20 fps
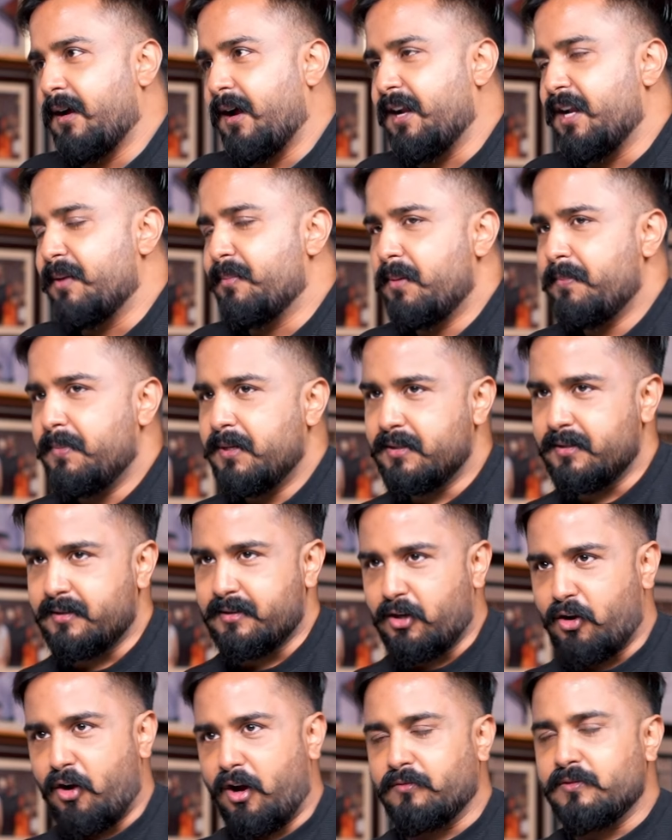I remember
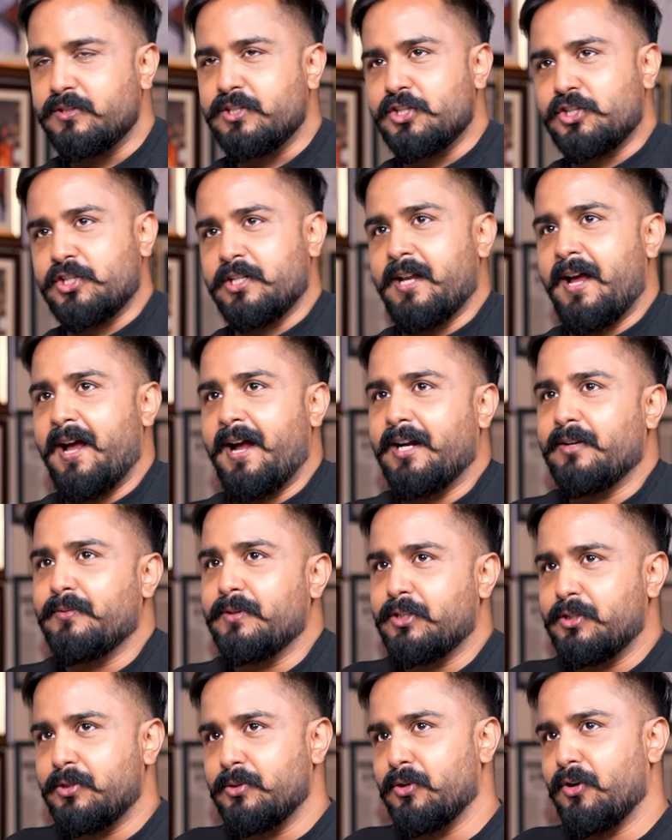the conversation I had
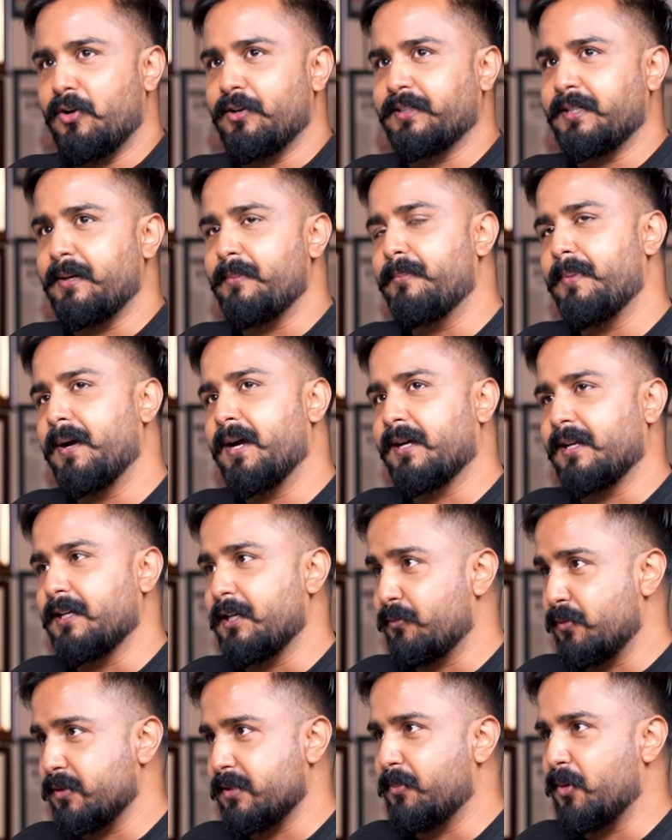with you a long time back, and
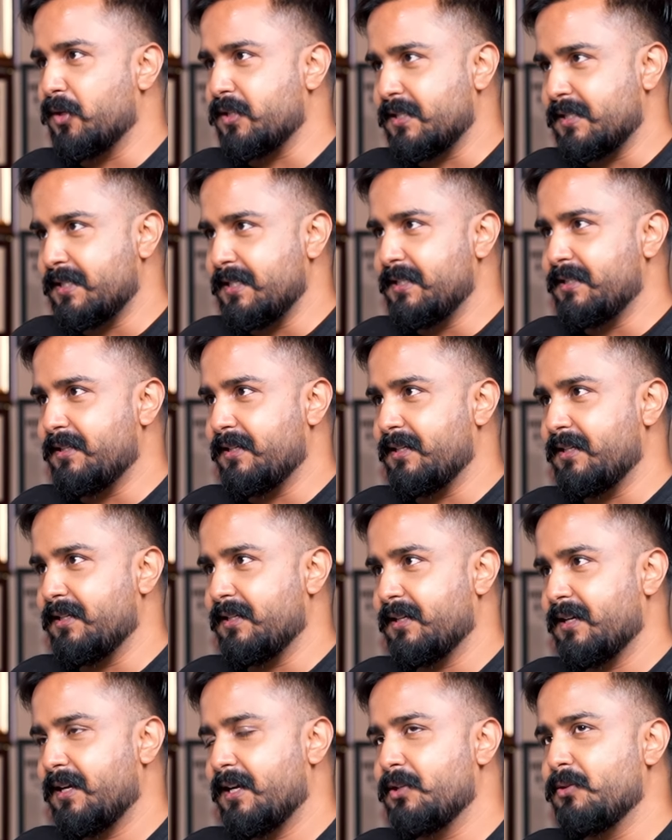it was about
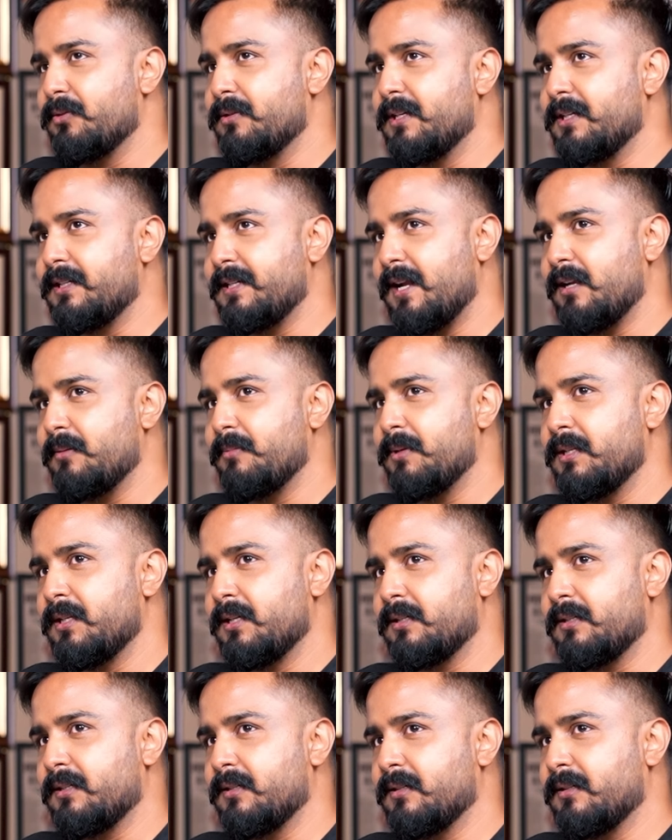C3. And you did tell
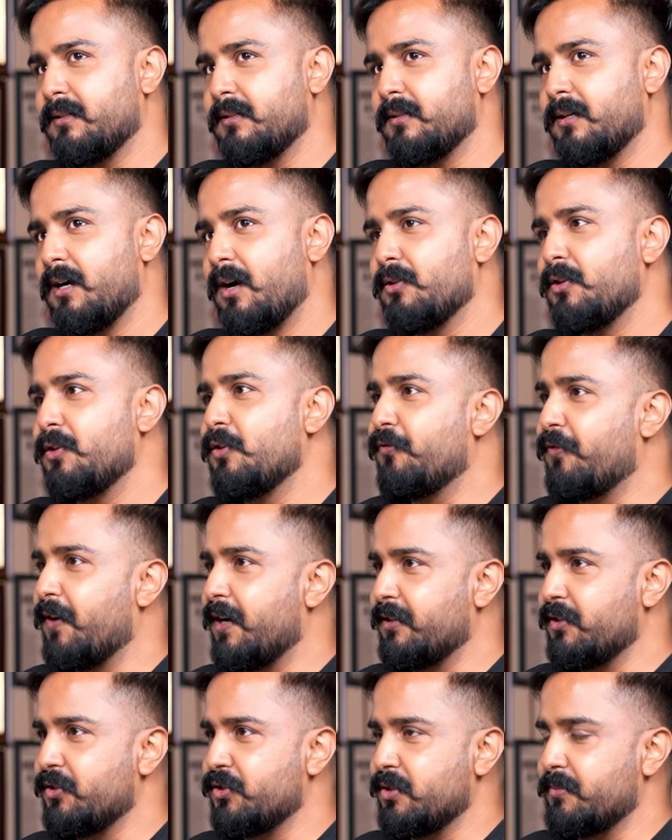that, how did you
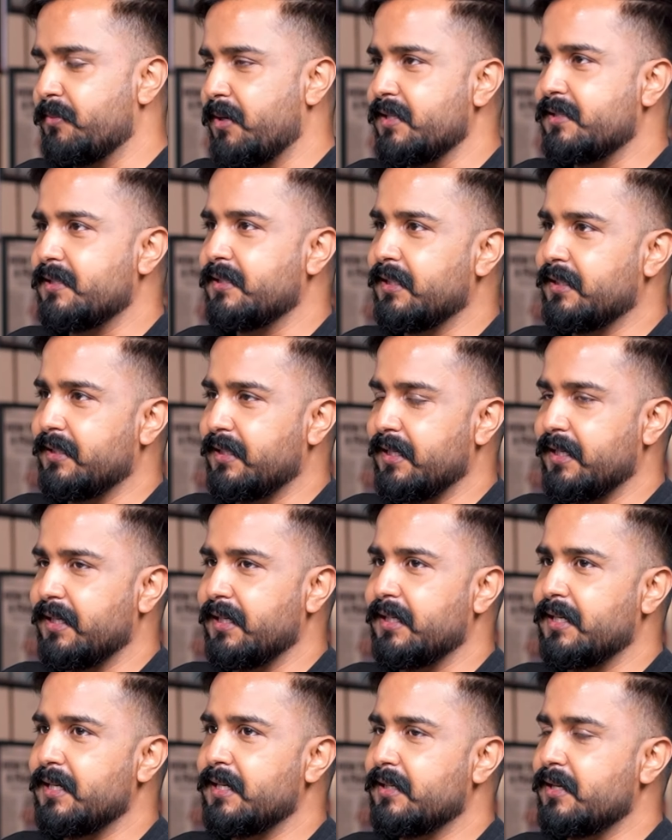find the gym? I said it great.